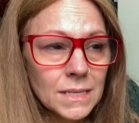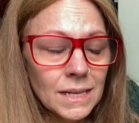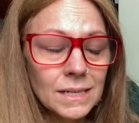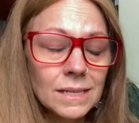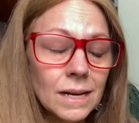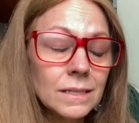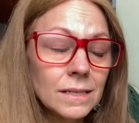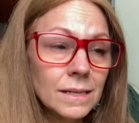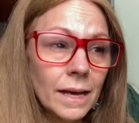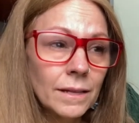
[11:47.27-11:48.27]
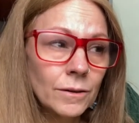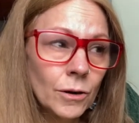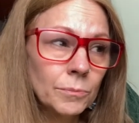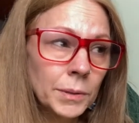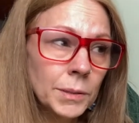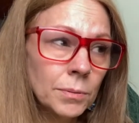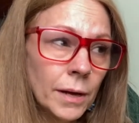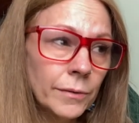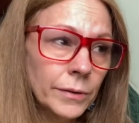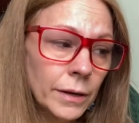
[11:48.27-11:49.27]
That's not to say there aren't people
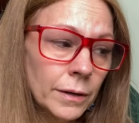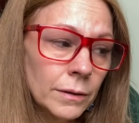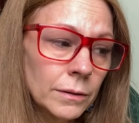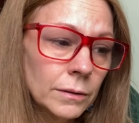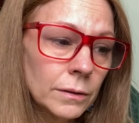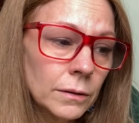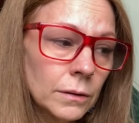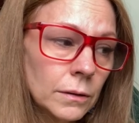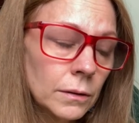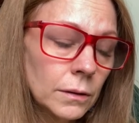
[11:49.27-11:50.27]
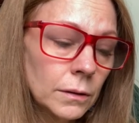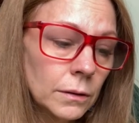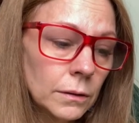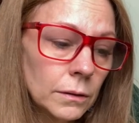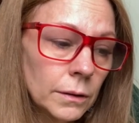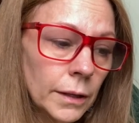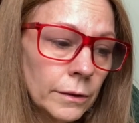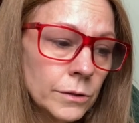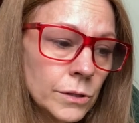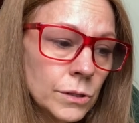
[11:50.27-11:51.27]
out there that
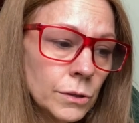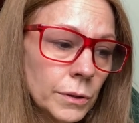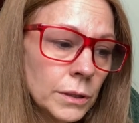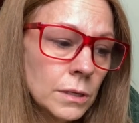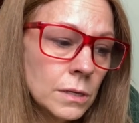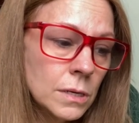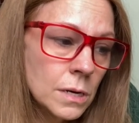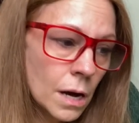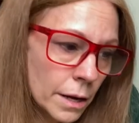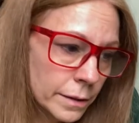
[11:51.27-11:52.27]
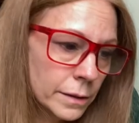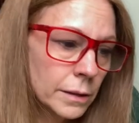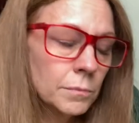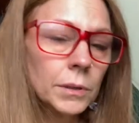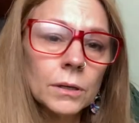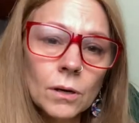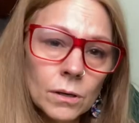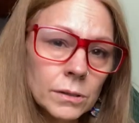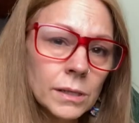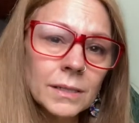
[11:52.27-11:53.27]
are just doing nothing but
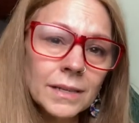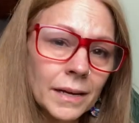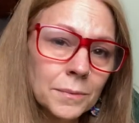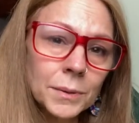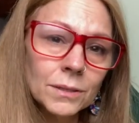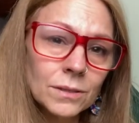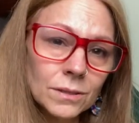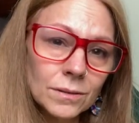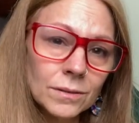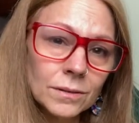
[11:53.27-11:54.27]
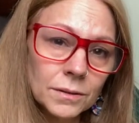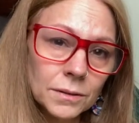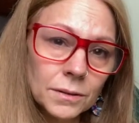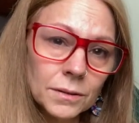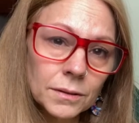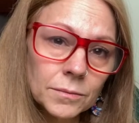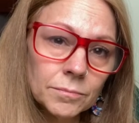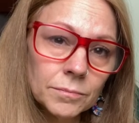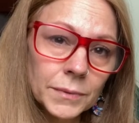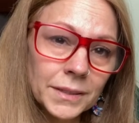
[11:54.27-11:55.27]
causing damage.
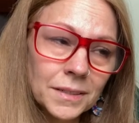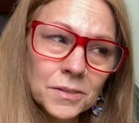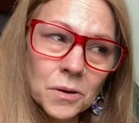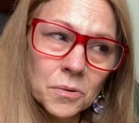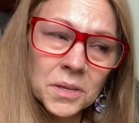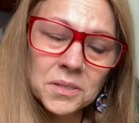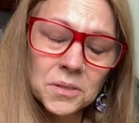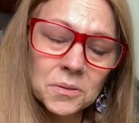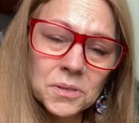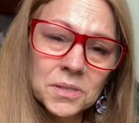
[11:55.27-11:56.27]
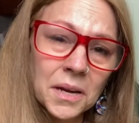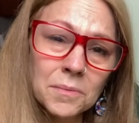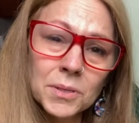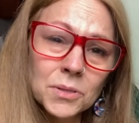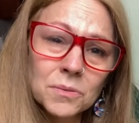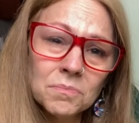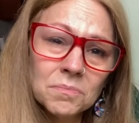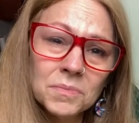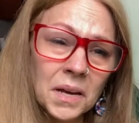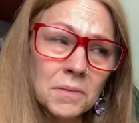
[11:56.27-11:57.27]
Like that's all they do is damage,
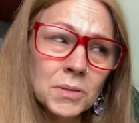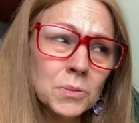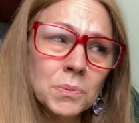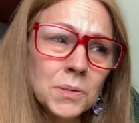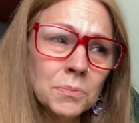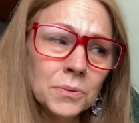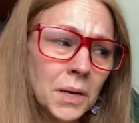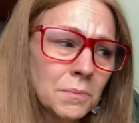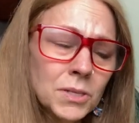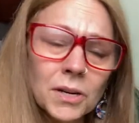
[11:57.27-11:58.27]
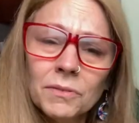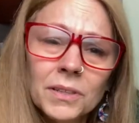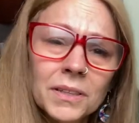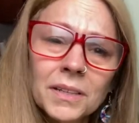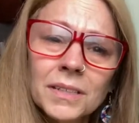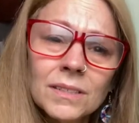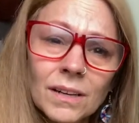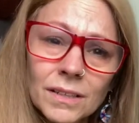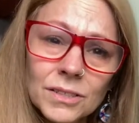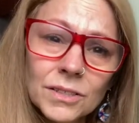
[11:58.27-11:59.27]
damage people, damage everything they
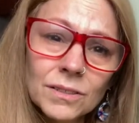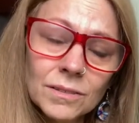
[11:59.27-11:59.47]
touch.